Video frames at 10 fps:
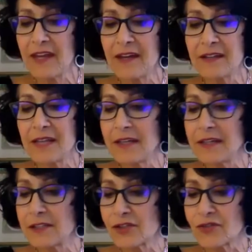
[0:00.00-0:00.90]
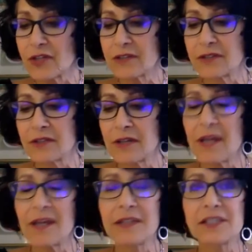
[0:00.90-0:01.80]
and an instructor
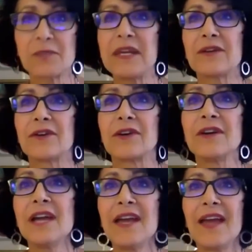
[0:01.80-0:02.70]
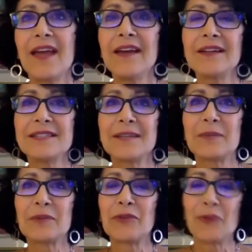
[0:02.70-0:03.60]
and a speaker and a
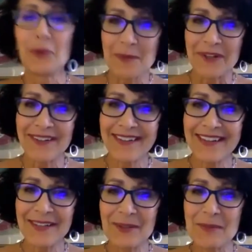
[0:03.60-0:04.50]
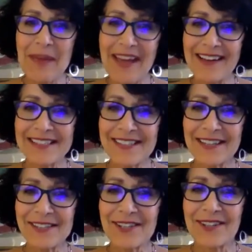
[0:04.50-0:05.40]
performer in your past,
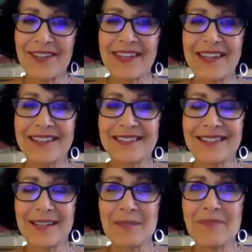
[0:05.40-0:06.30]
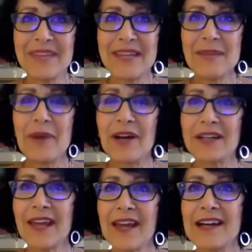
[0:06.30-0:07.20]
I saw that
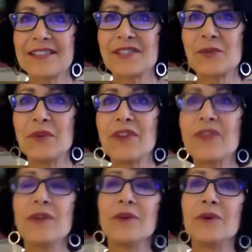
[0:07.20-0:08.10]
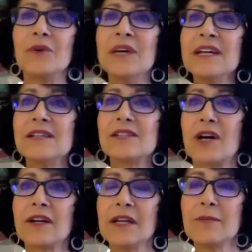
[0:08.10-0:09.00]
podcast with you
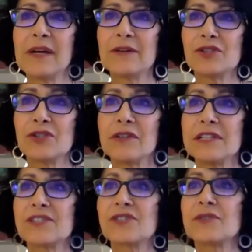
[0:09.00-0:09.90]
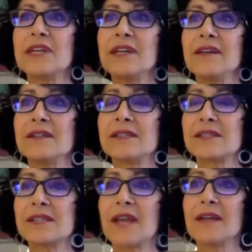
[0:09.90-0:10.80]
talking about your history in
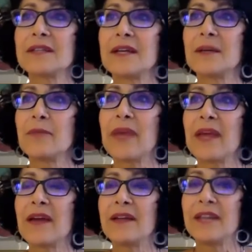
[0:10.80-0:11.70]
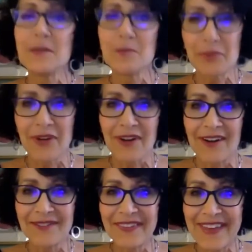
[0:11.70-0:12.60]
stand-up and
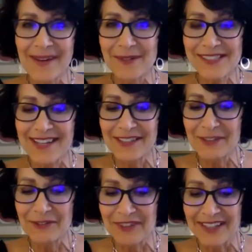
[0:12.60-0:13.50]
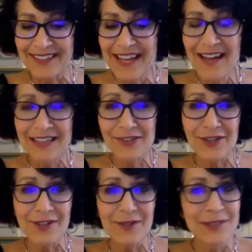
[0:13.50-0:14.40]
improv, and that was kind of fun. I
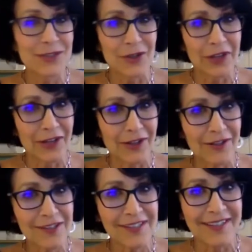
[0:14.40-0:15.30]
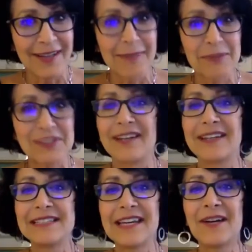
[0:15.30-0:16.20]
saw you on Johnny Carson
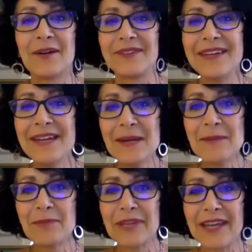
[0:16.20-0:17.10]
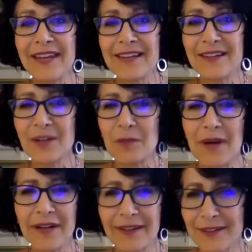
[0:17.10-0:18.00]
Upside Down playing a
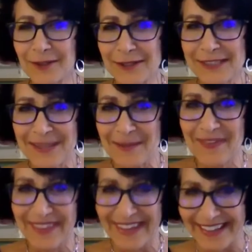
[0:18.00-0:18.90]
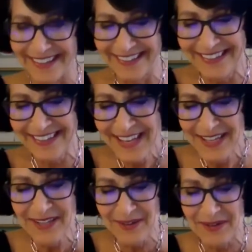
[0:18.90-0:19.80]
harmonica or something.
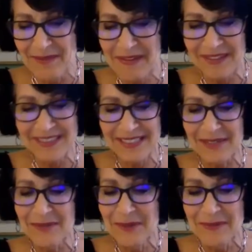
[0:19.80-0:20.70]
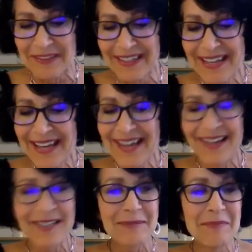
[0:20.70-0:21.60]
You're an amazing woman.
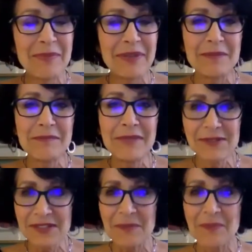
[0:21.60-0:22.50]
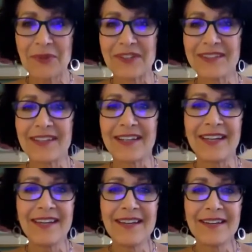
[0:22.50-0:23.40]
But most
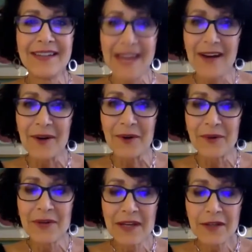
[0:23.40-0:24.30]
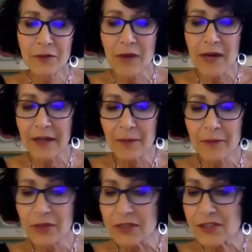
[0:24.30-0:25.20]
importantly, now you're writing
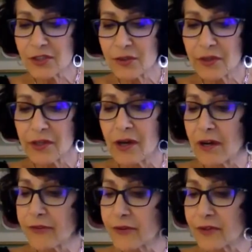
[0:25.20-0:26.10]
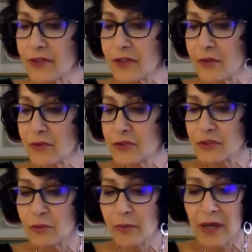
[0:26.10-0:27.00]
books. You're an author. You
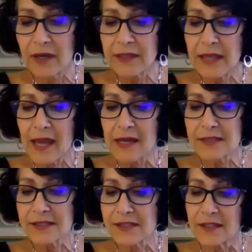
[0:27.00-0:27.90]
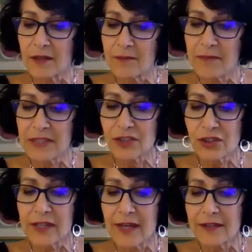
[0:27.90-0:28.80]
do podcasts, and I'll
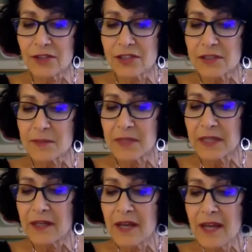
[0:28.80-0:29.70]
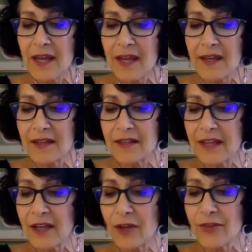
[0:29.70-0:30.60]
mention that in just a minute. And the
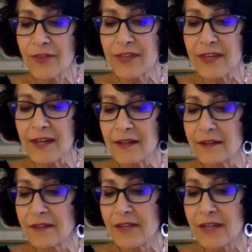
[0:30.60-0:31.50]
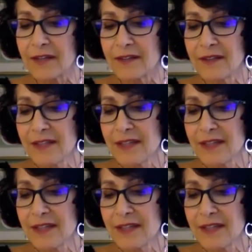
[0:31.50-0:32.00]
Healthy Living